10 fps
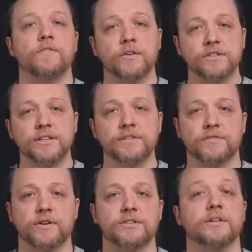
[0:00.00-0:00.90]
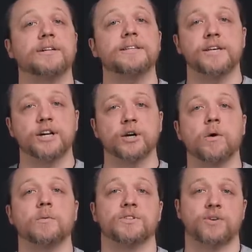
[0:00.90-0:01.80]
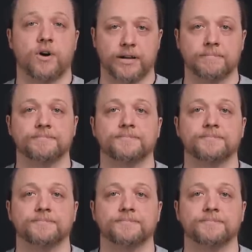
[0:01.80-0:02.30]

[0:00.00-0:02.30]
First things first, let's hear where we're starting.